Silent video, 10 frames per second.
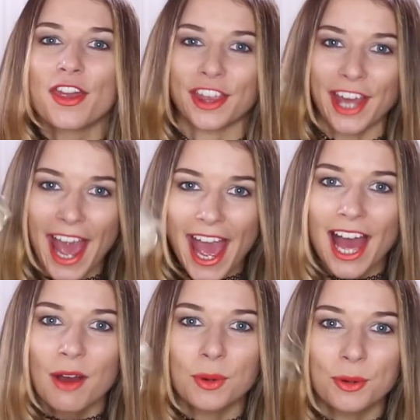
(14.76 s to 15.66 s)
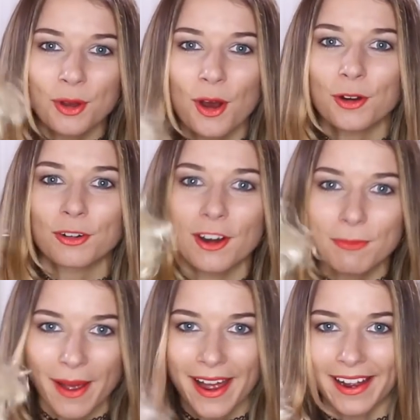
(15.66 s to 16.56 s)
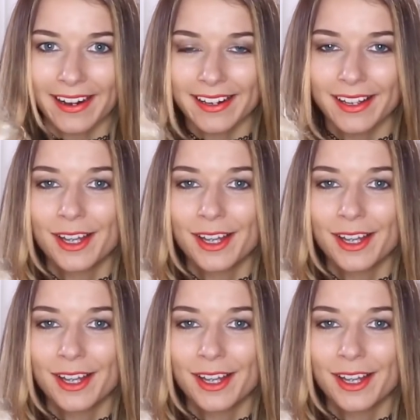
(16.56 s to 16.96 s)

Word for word: the hair will not grow back.